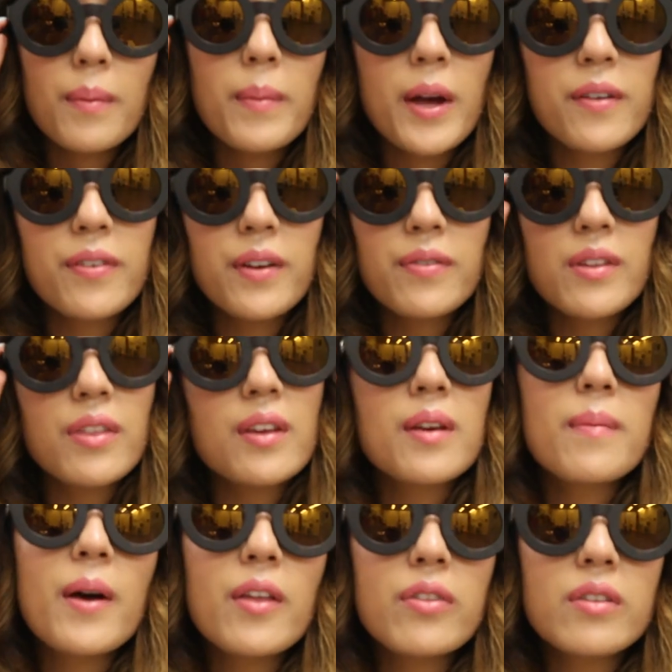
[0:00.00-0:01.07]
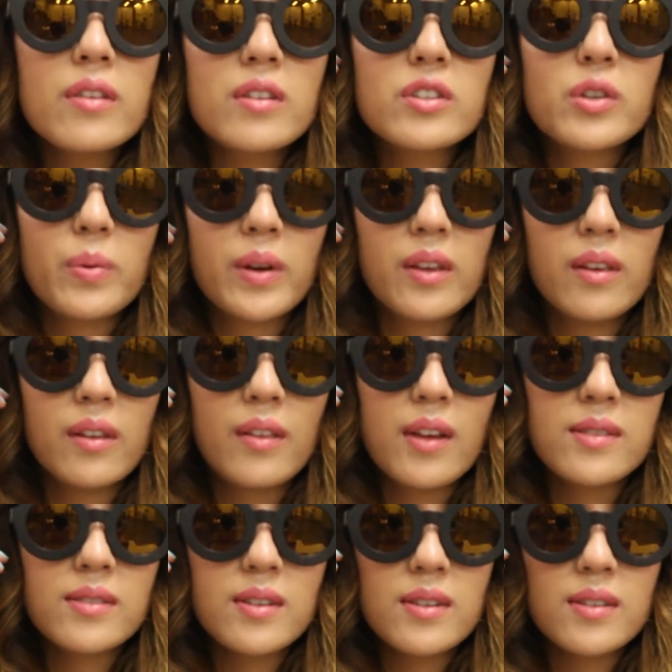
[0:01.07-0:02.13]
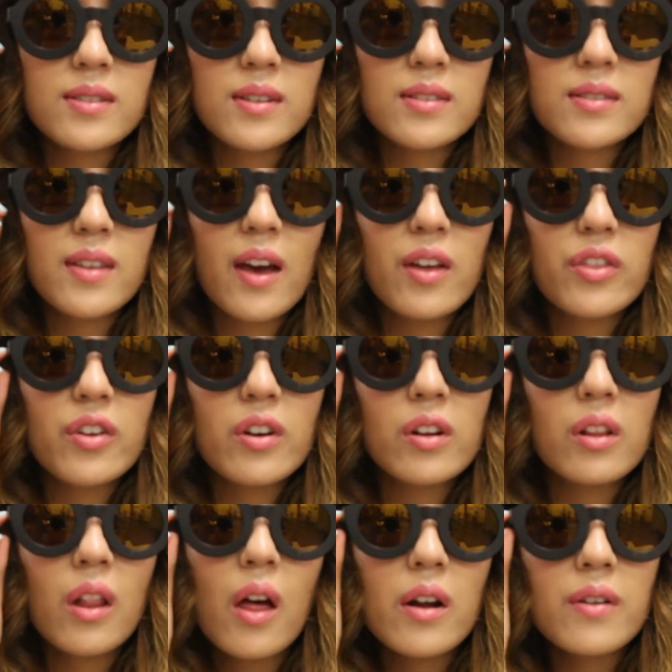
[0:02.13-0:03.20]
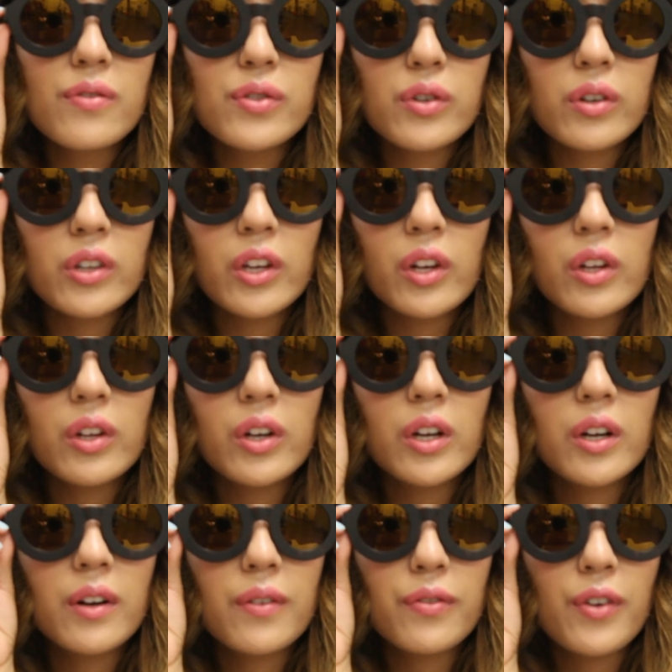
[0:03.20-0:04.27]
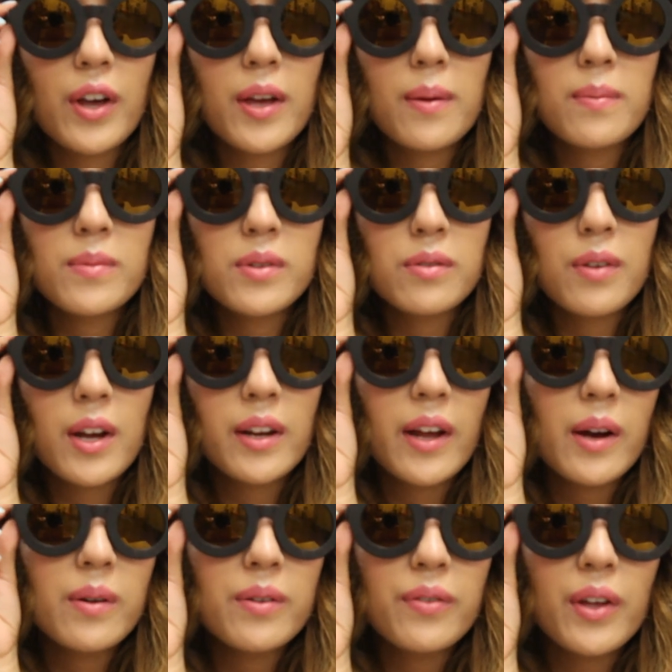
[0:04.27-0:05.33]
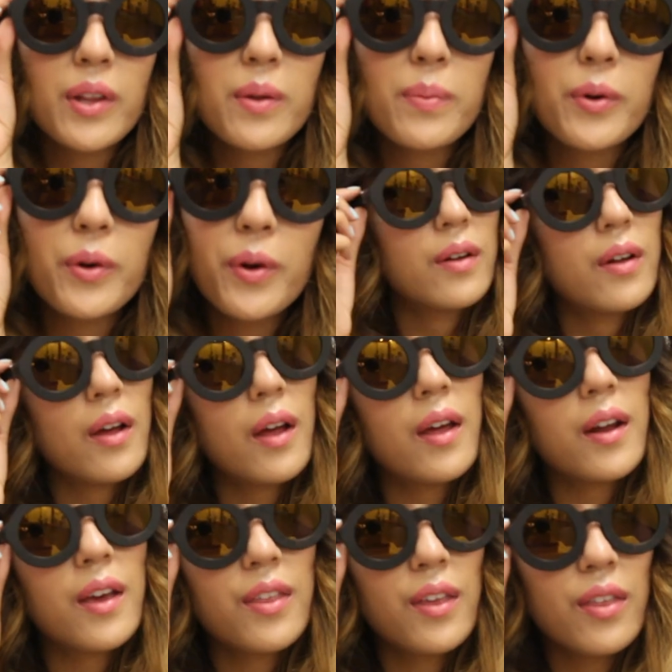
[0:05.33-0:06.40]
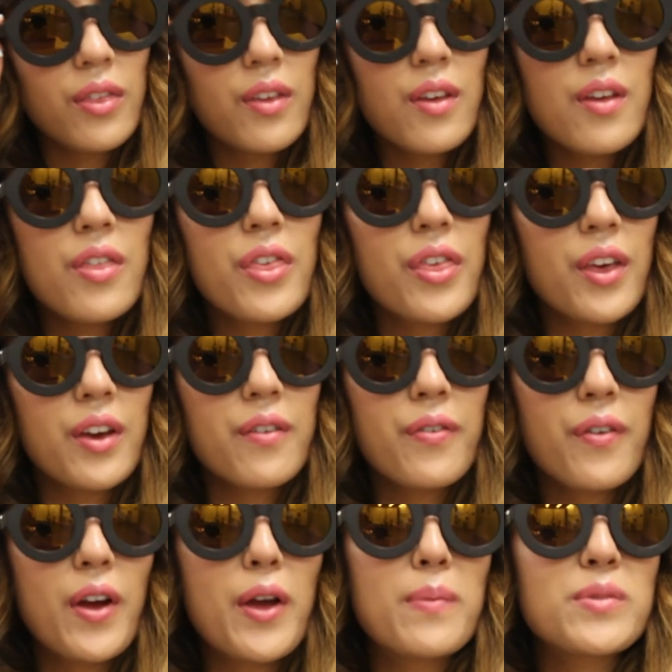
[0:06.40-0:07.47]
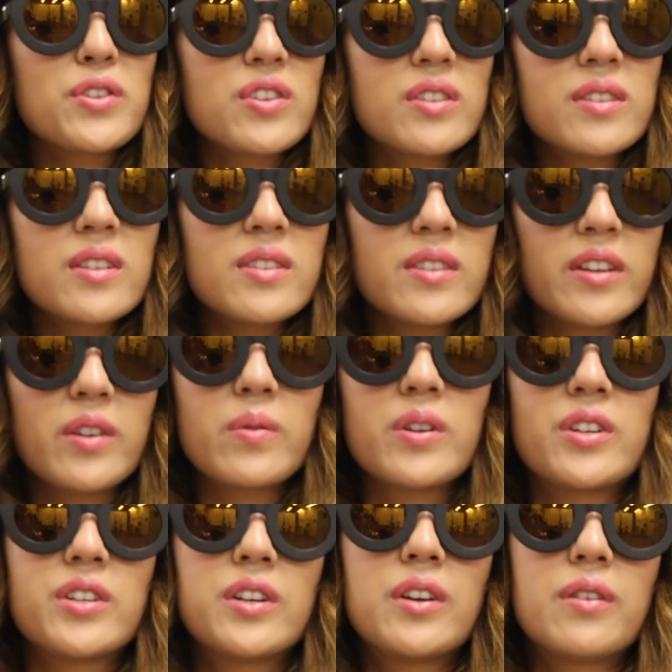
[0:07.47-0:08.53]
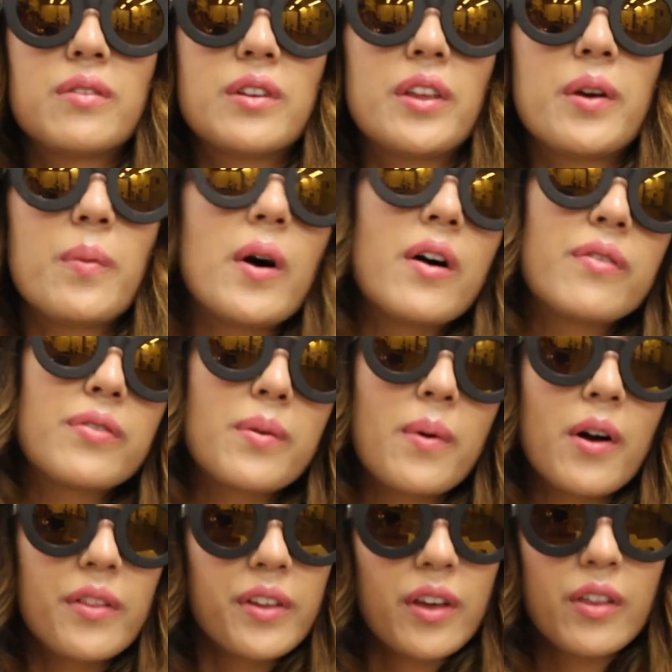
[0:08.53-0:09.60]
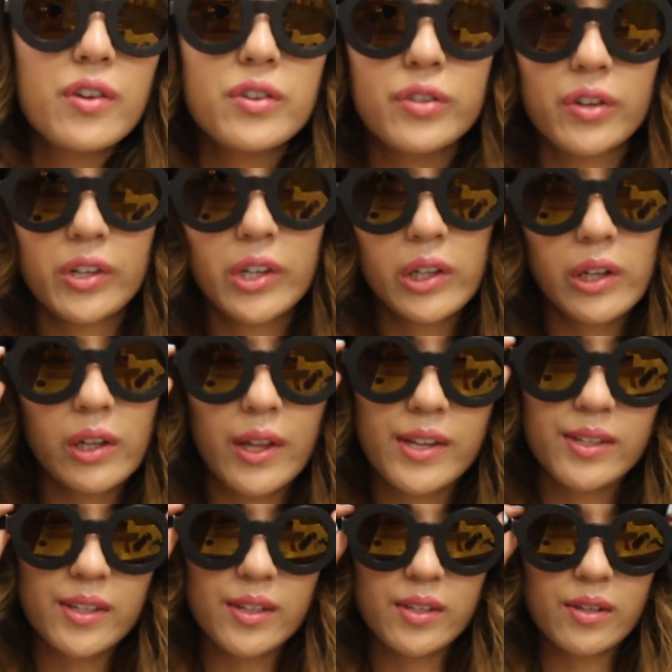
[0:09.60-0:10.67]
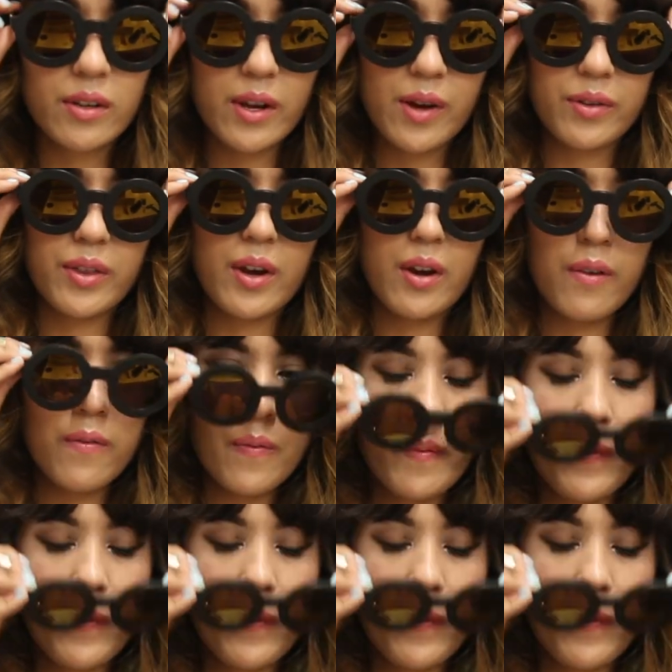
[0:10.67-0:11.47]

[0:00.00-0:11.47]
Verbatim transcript: My favorite thing about the Twiggy lenses is that there are a lot of circular frames right now available, and I think the thick frames just distinguish it really well from all the other circular lenses out there.